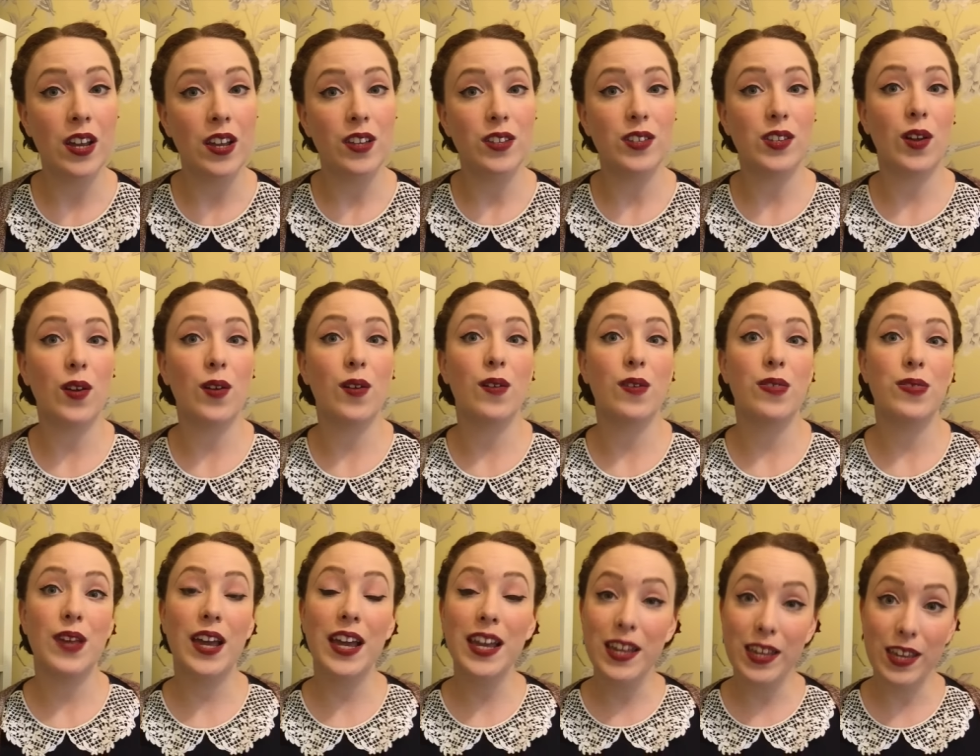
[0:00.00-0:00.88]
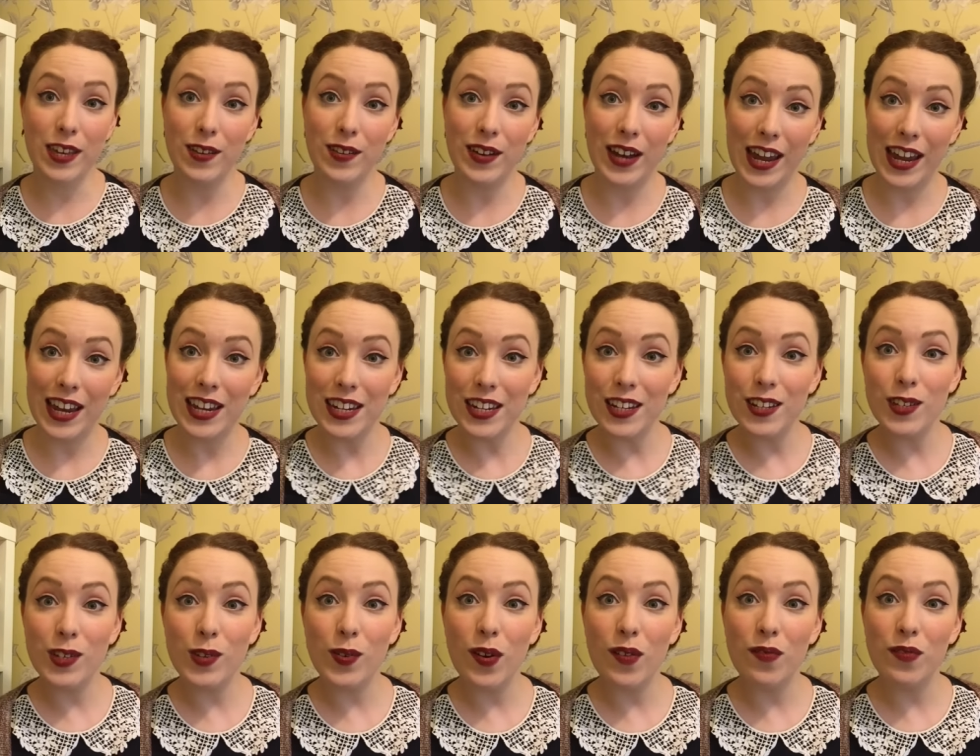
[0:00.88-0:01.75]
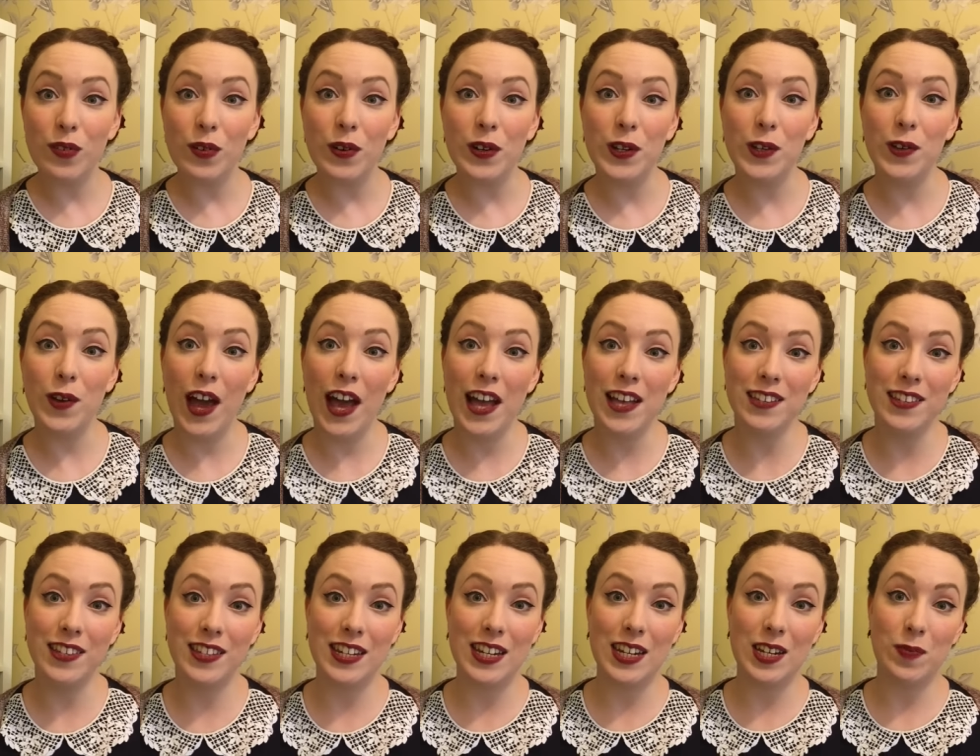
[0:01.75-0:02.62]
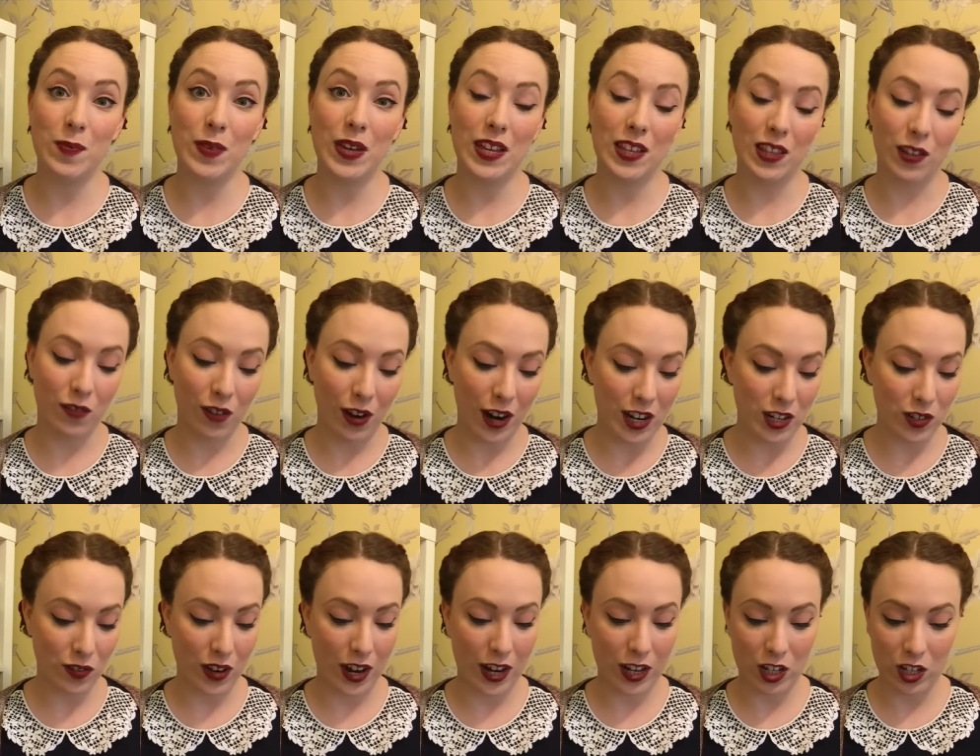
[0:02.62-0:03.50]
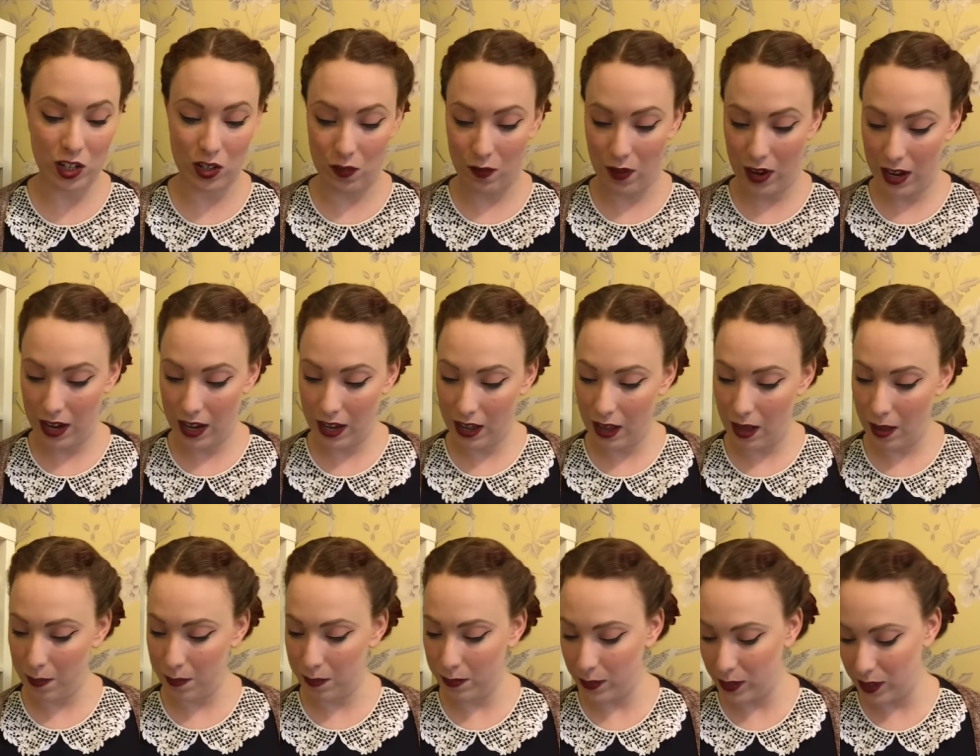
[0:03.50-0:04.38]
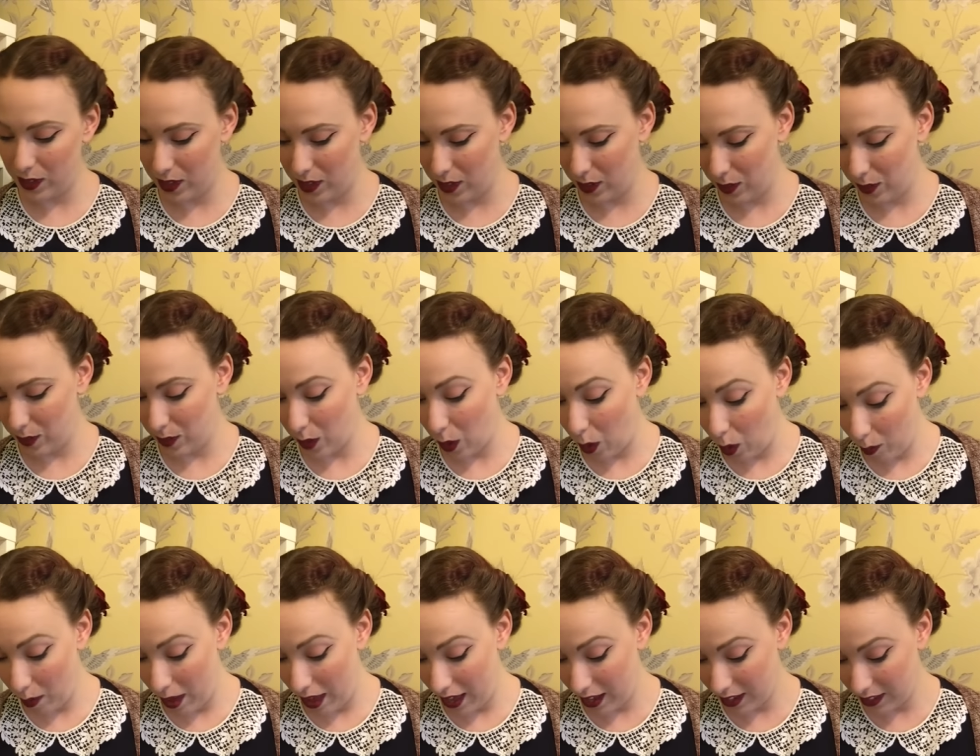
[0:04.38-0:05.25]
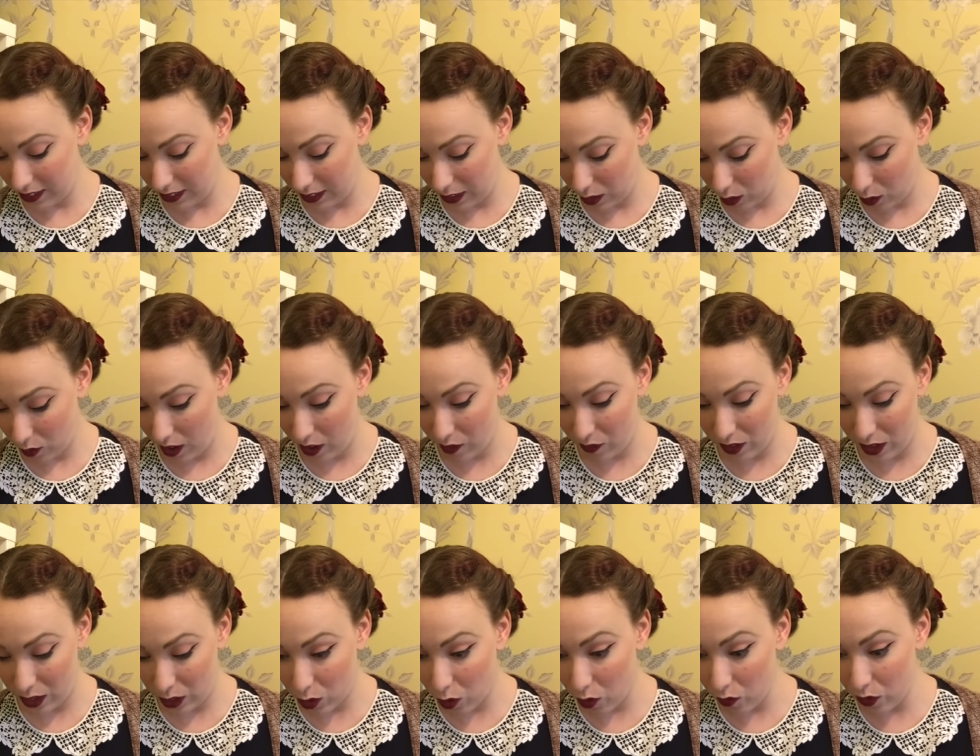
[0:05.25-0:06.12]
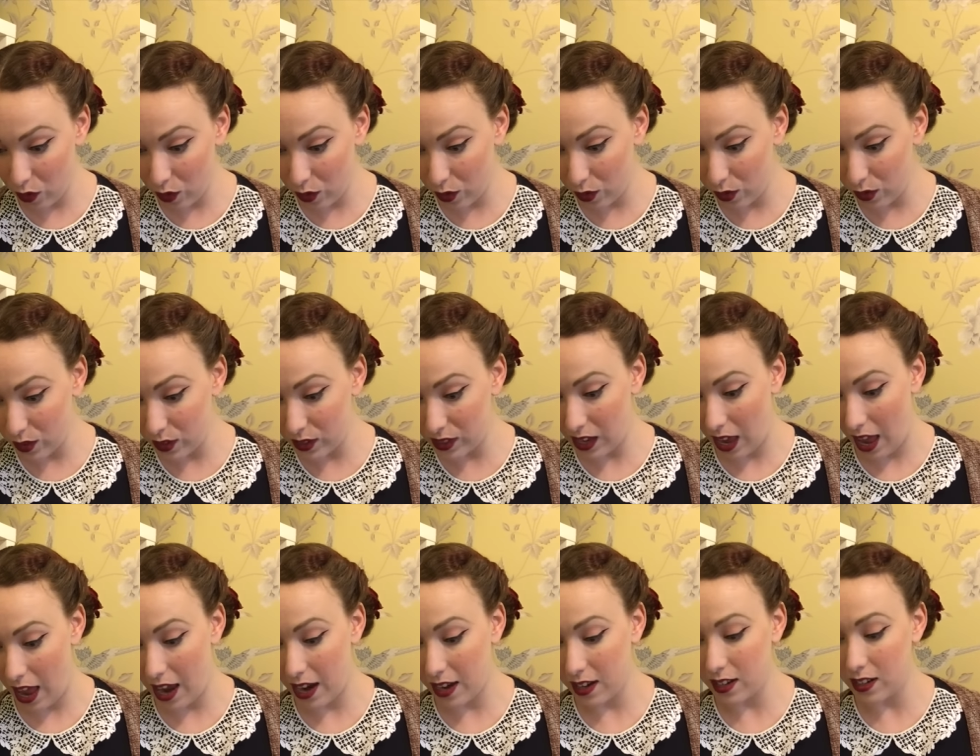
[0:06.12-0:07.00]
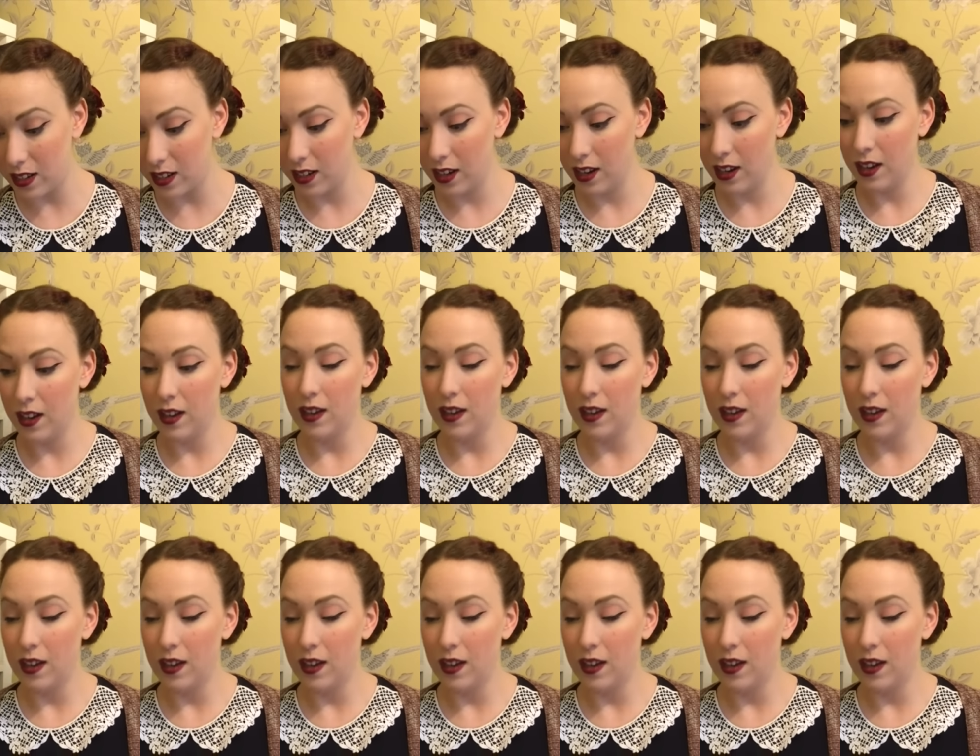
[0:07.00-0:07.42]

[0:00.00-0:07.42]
So thank you ladies to everyone who has steered me in the right direction when it comes to comics and graphic novels and